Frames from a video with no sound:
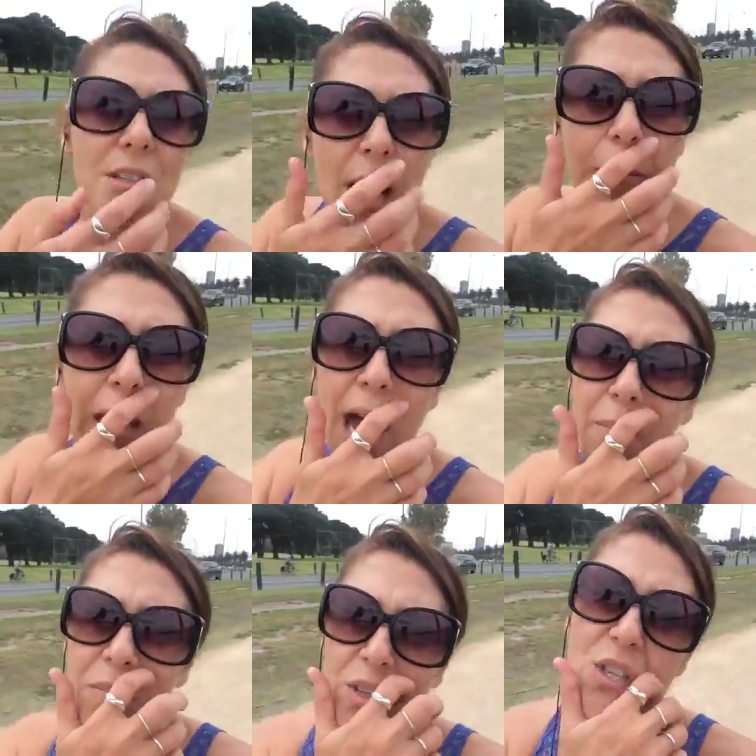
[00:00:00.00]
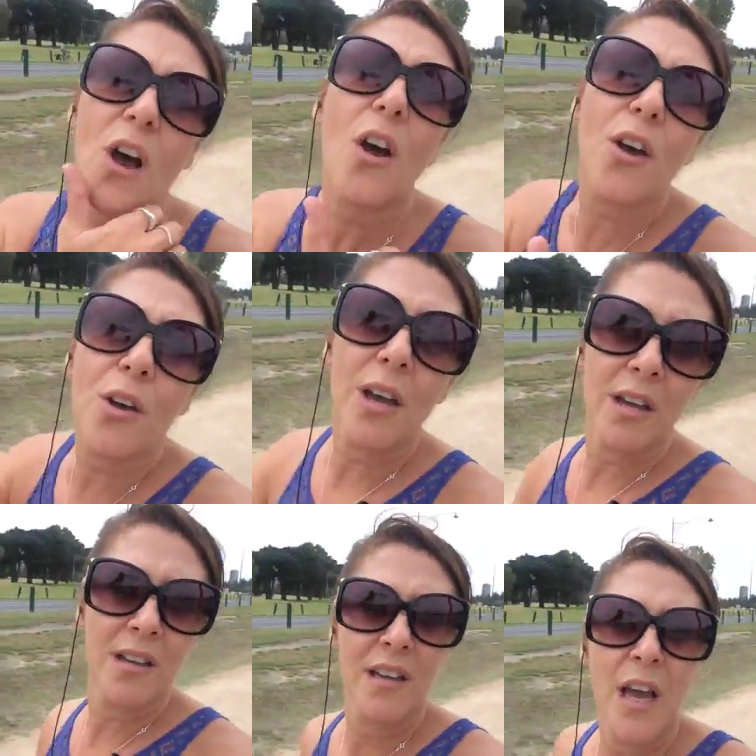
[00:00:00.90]
coming up, so
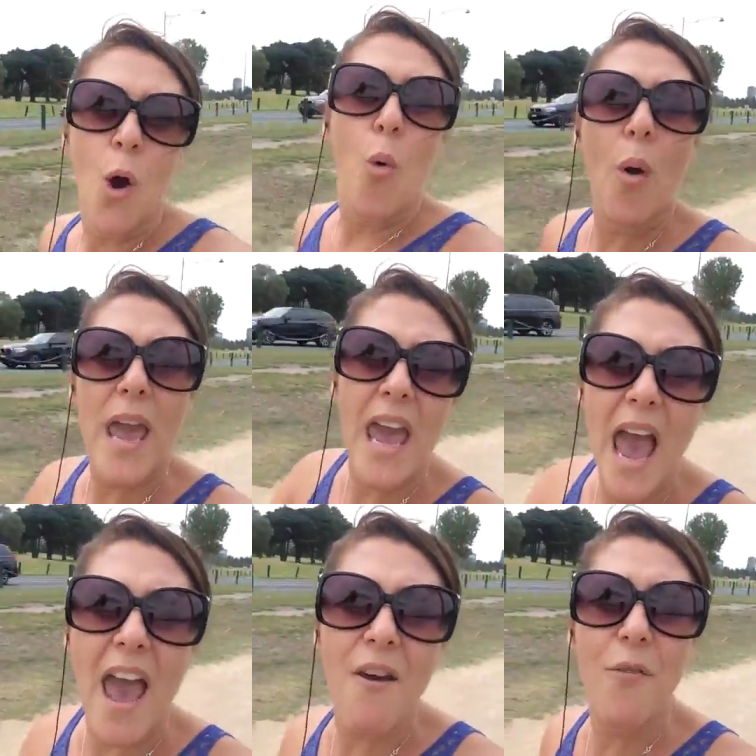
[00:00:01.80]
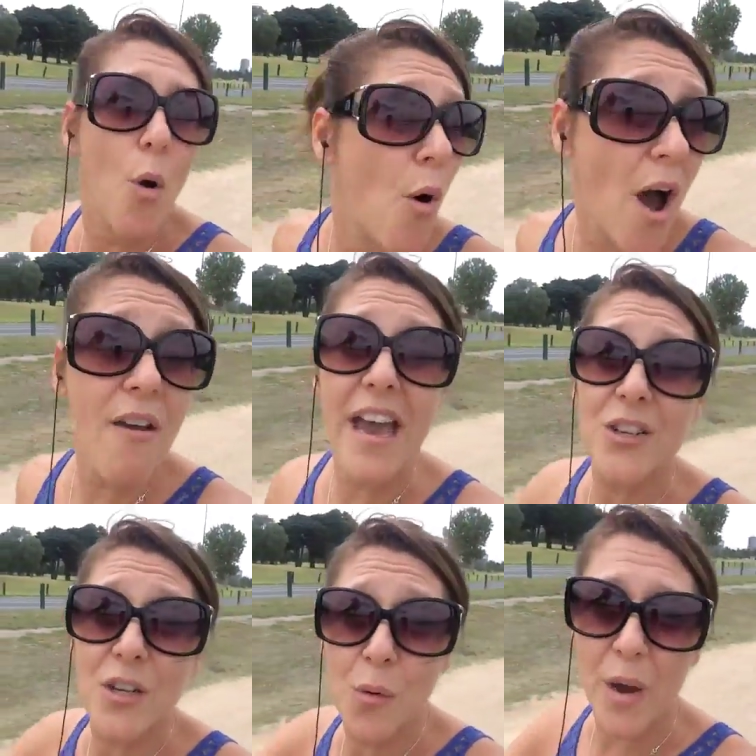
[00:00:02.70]
we have, or I
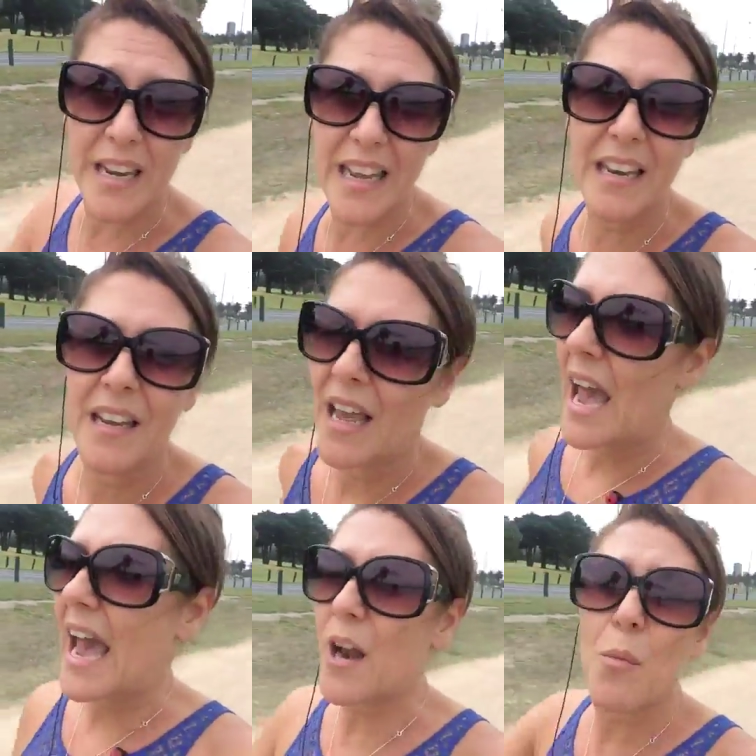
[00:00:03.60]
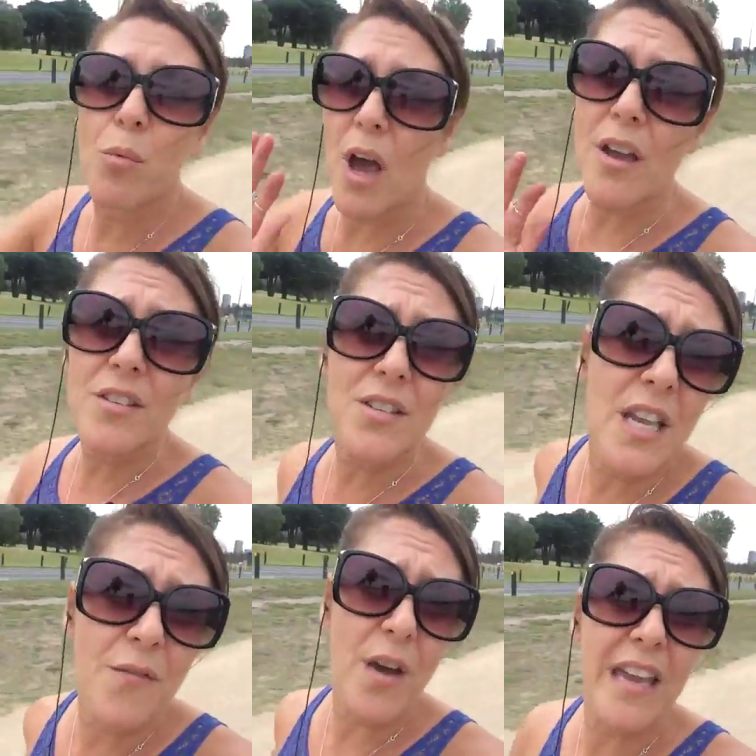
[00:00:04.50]
actually went in and I'm going to
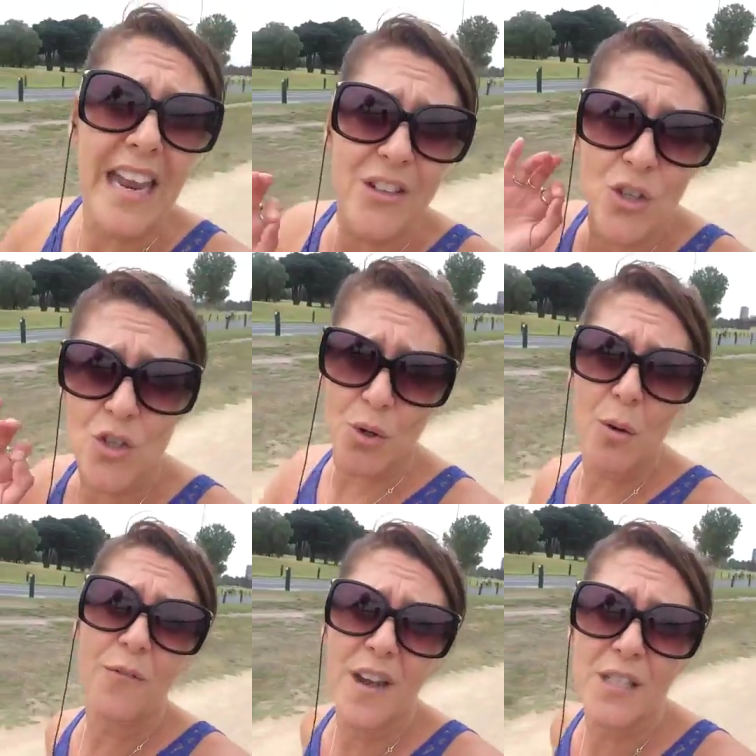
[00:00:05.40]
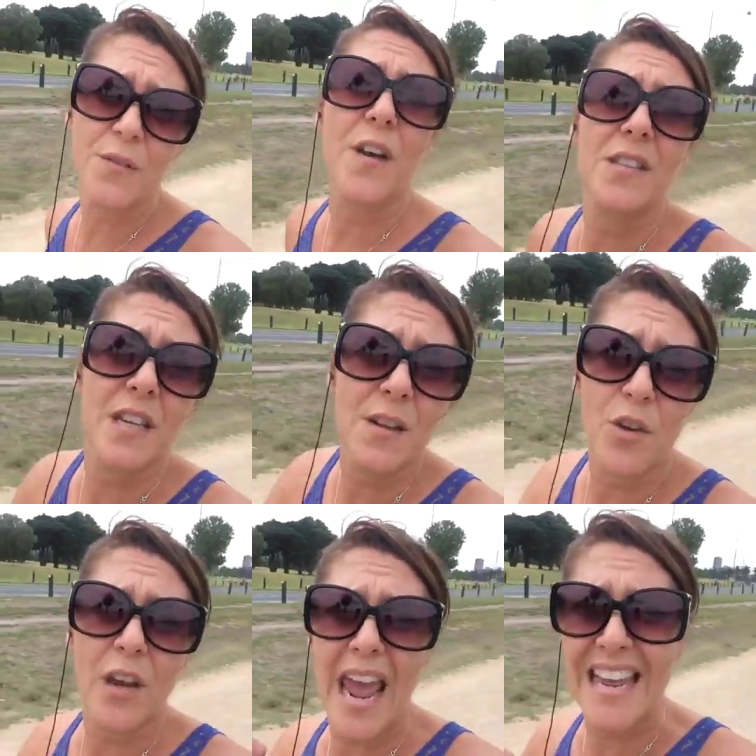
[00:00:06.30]
see if I can actually do a face-to-face
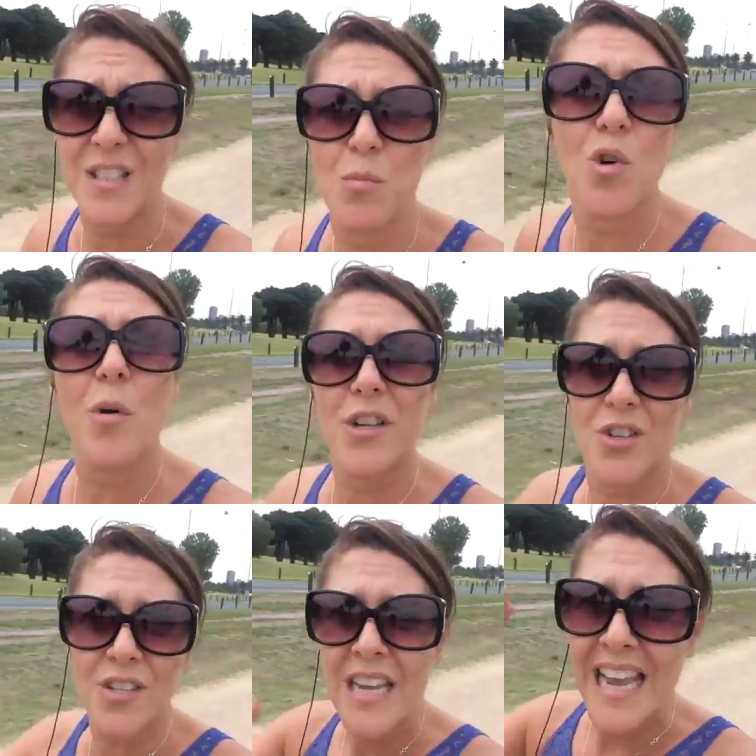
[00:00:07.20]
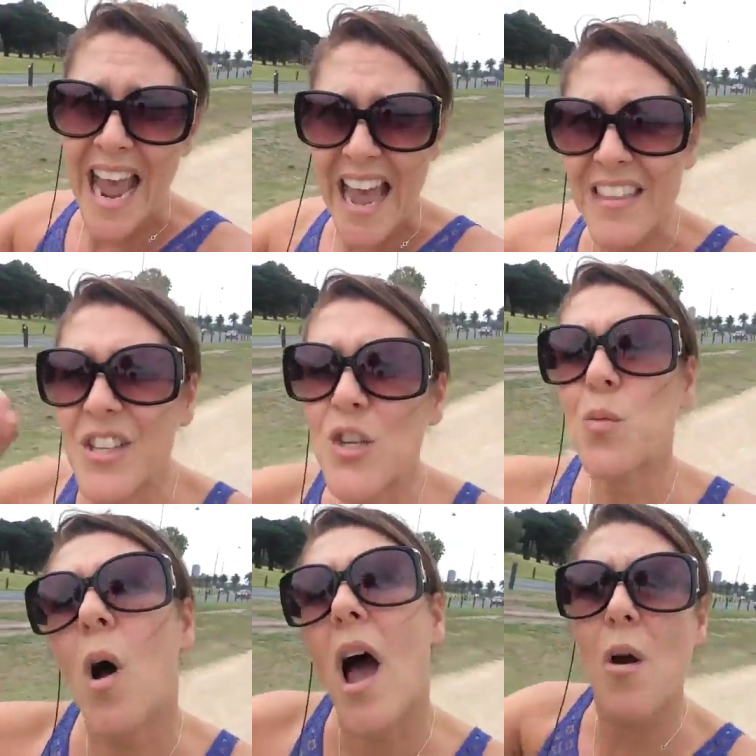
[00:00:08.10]
interview to answer more questions. And this is
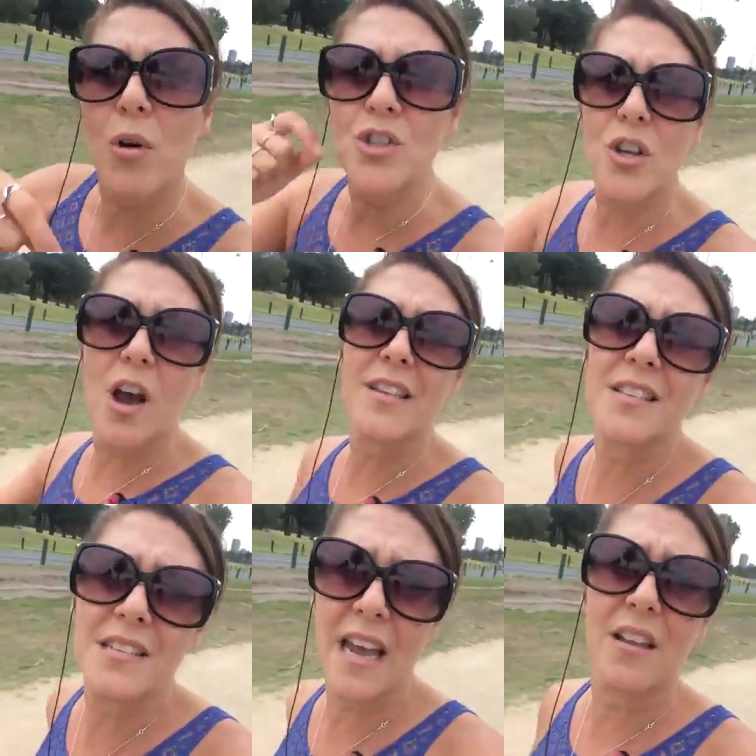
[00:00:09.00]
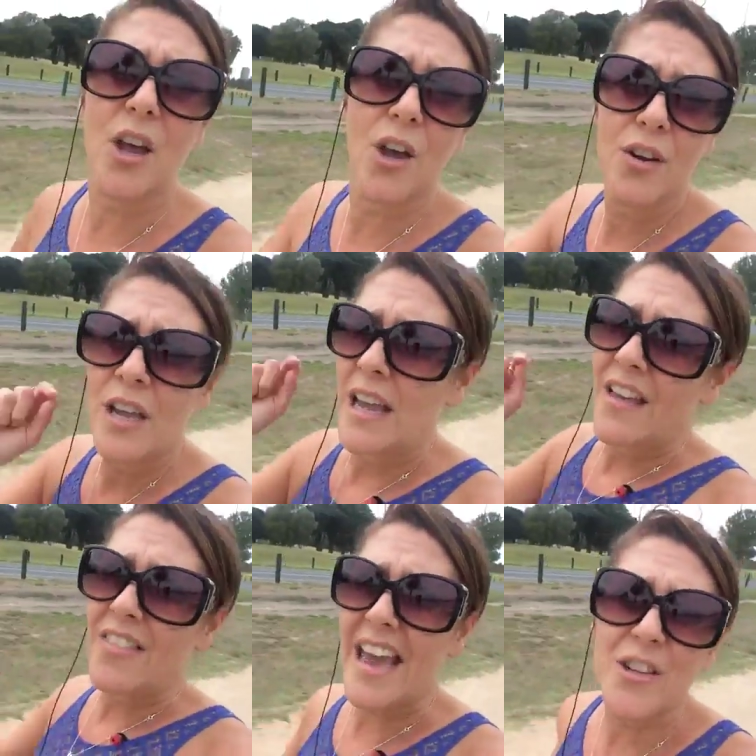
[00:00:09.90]
why I want you guys to download
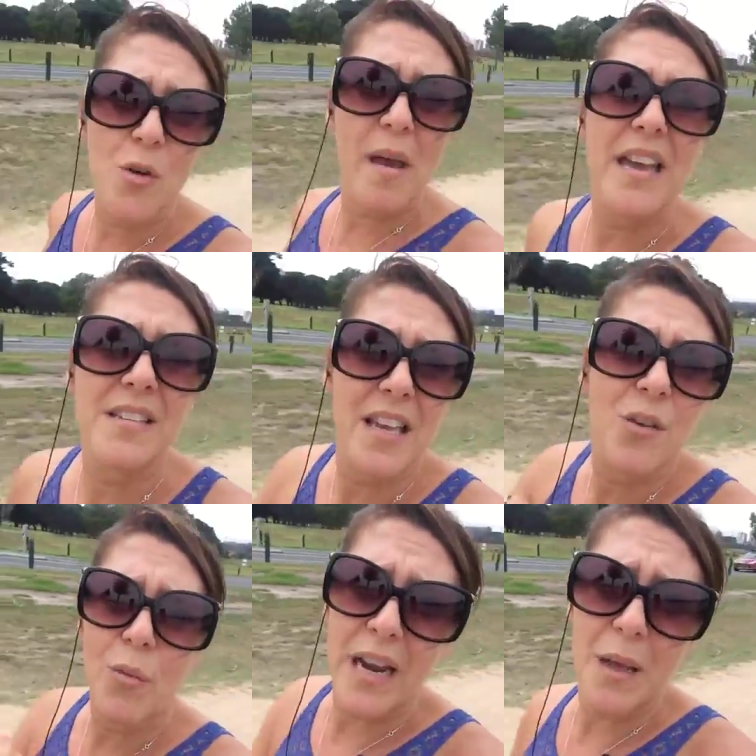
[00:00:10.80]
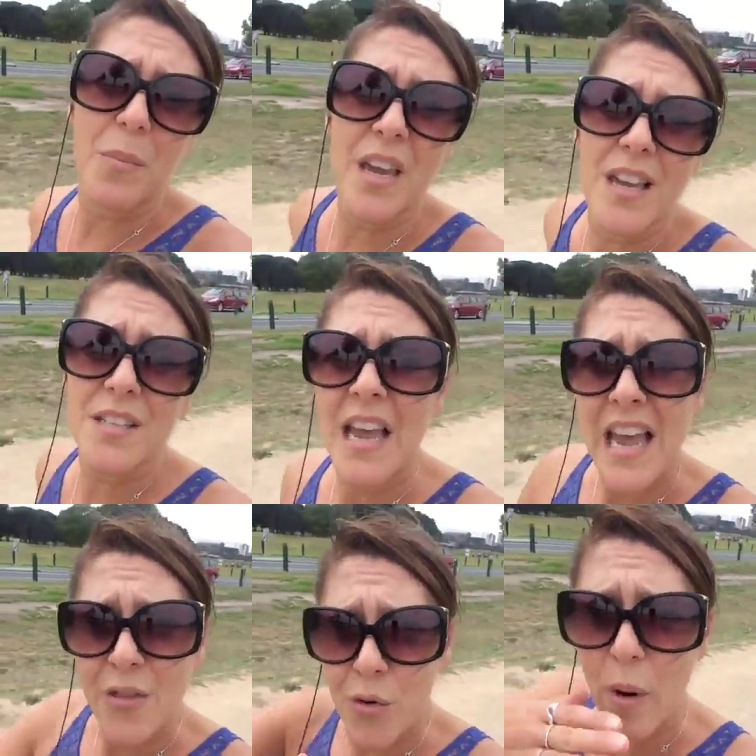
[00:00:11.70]
the actual magazine and read it because
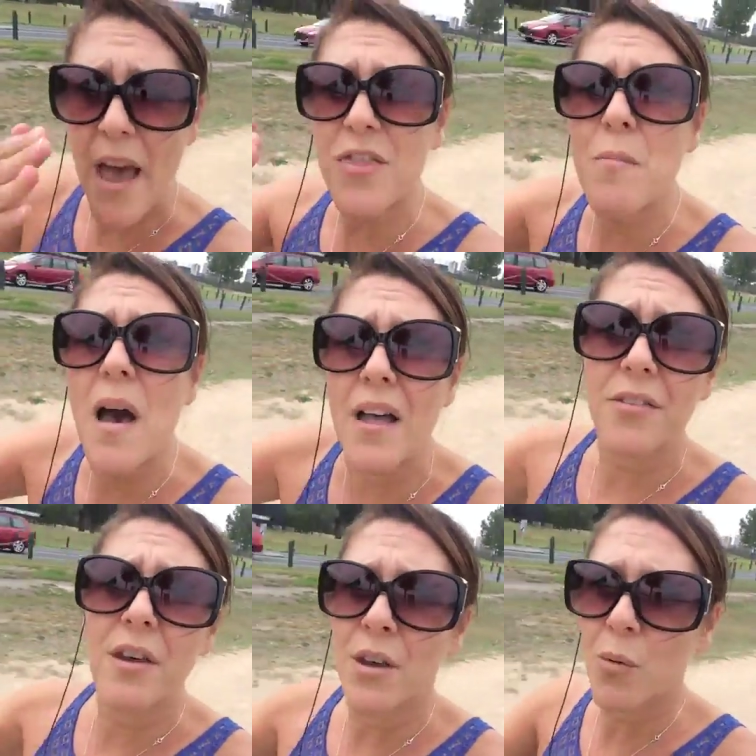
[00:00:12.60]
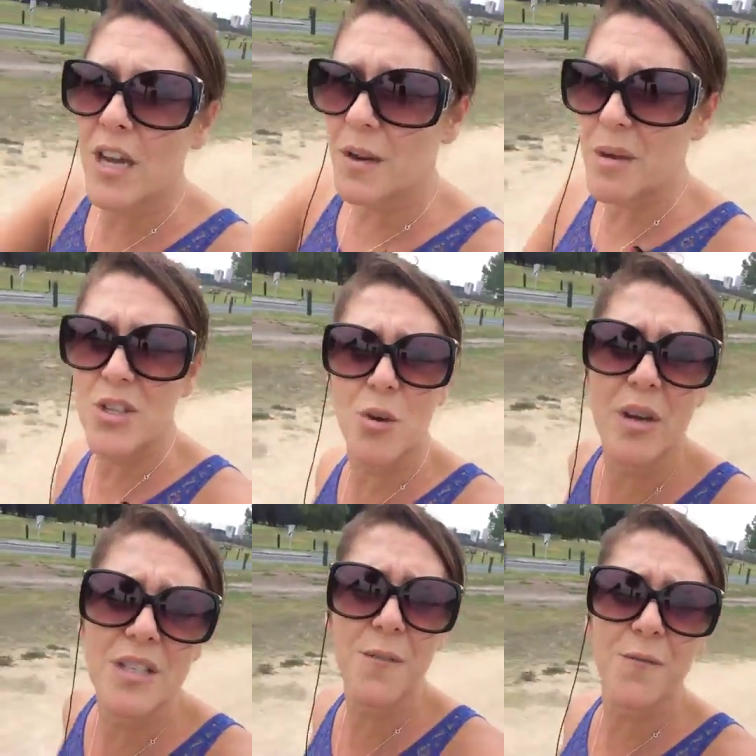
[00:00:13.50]
throughout the month, we're going to be
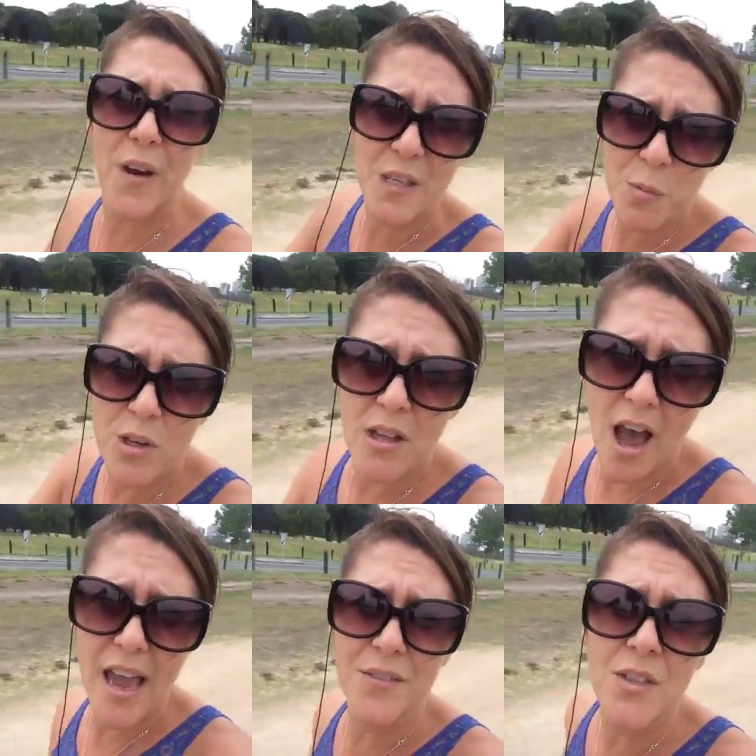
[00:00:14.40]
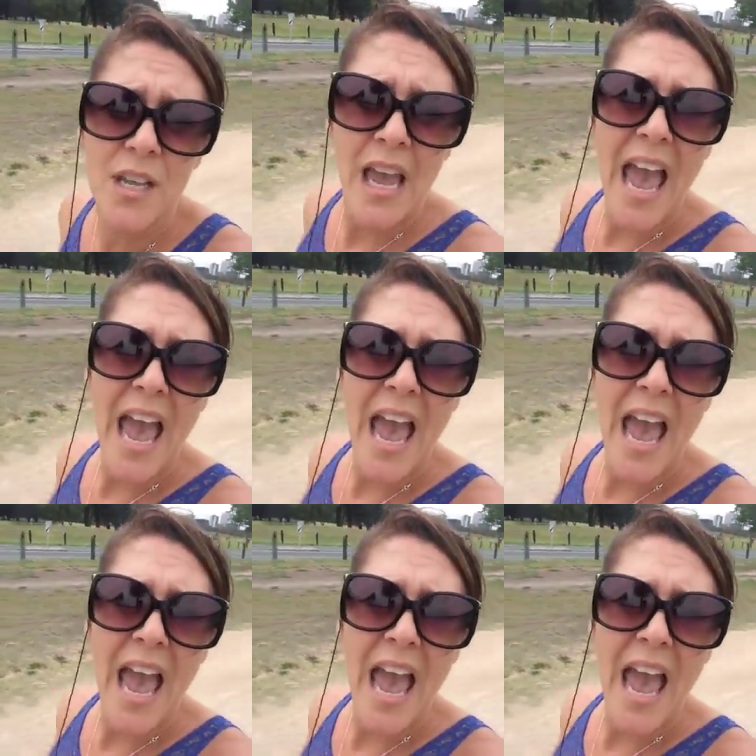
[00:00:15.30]
doing some Facebook Lives.